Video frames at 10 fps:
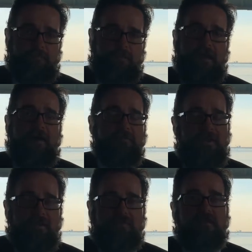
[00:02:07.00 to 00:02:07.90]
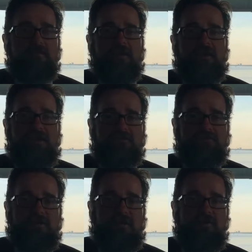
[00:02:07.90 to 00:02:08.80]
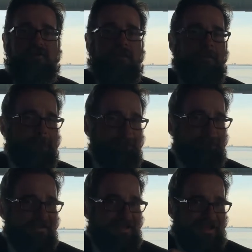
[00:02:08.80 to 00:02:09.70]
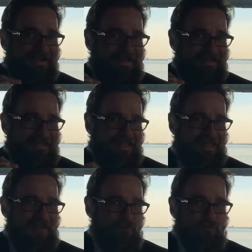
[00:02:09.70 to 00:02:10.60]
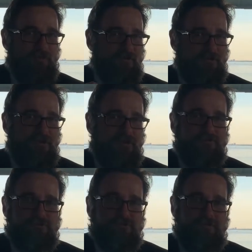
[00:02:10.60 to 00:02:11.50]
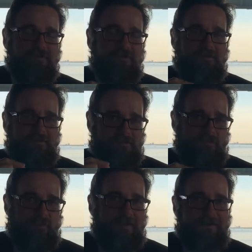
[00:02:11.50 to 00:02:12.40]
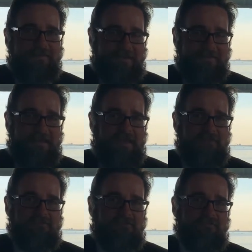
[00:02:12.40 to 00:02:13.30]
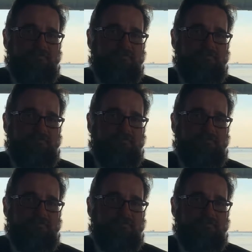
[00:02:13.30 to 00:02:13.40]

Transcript: not being able to get my client to trial. But I came real close to winning that case.